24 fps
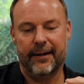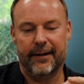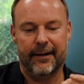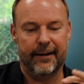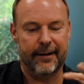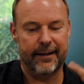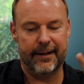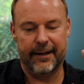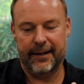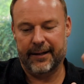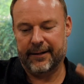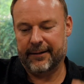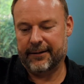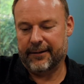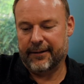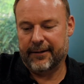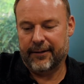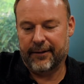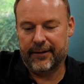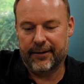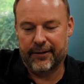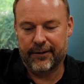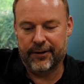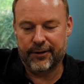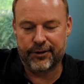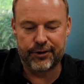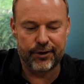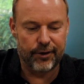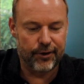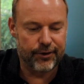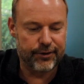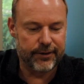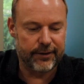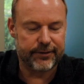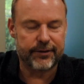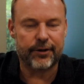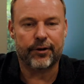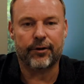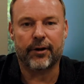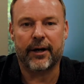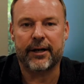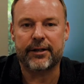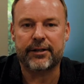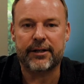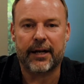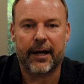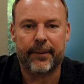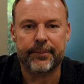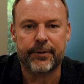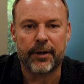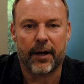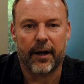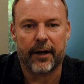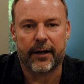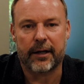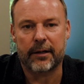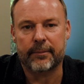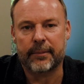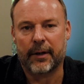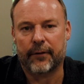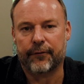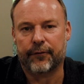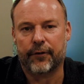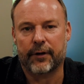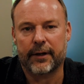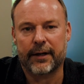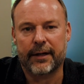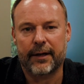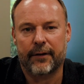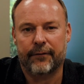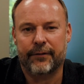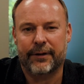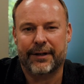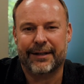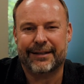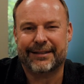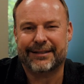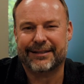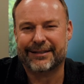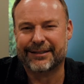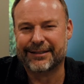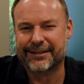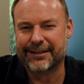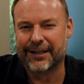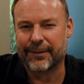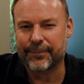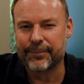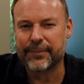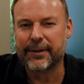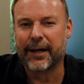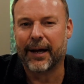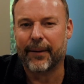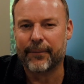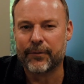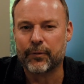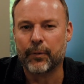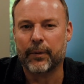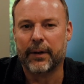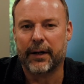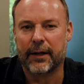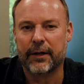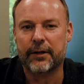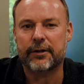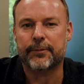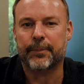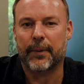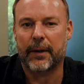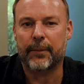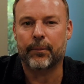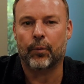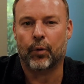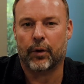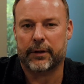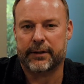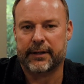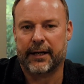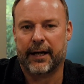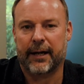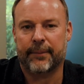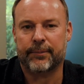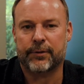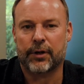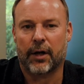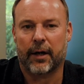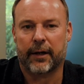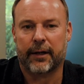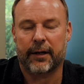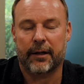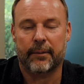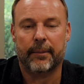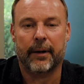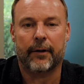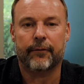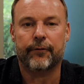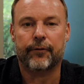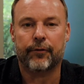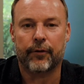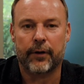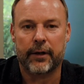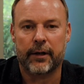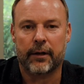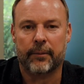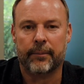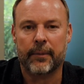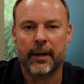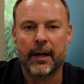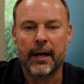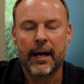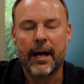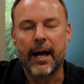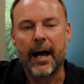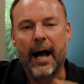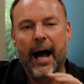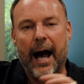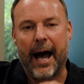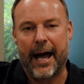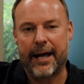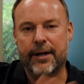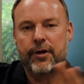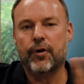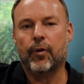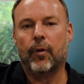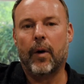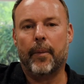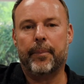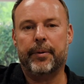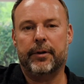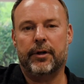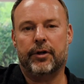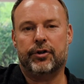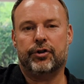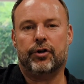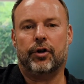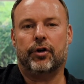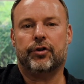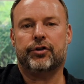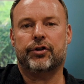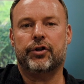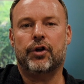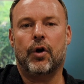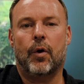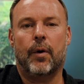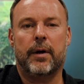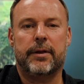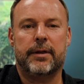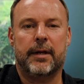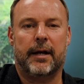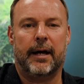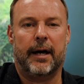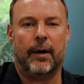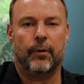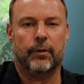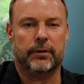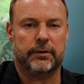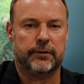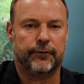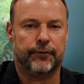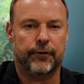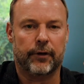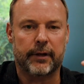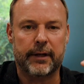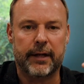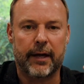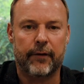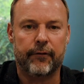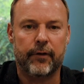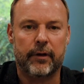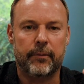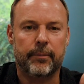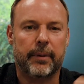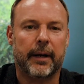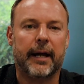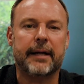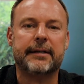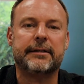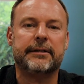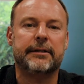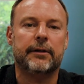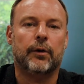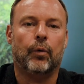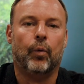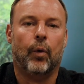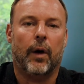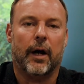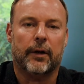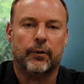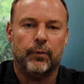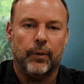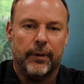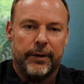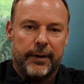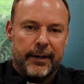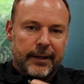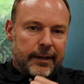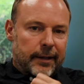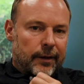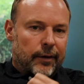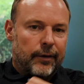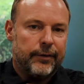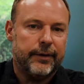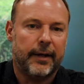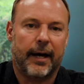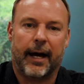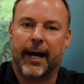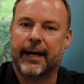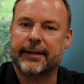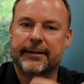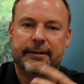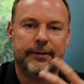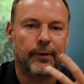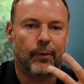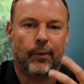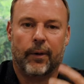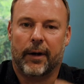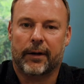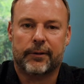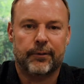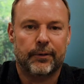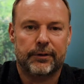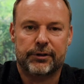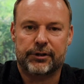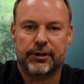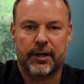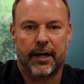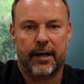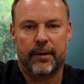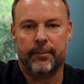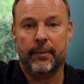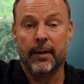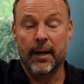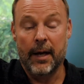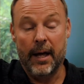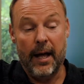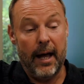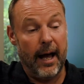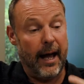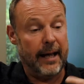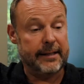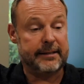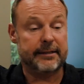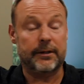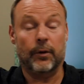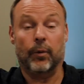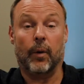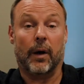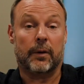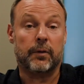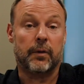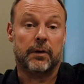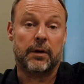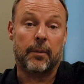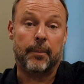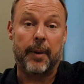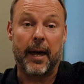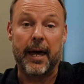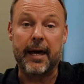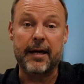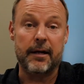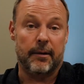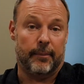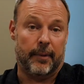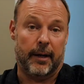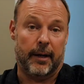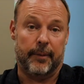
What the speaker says: Again, the church does a great job talking about forgiveness. Sometimes we need to spend more time talking about freedom. I grew up in a church knowing that I was forgiven, but I still walked with guilt. I still walked with shame. I still walked with the pain of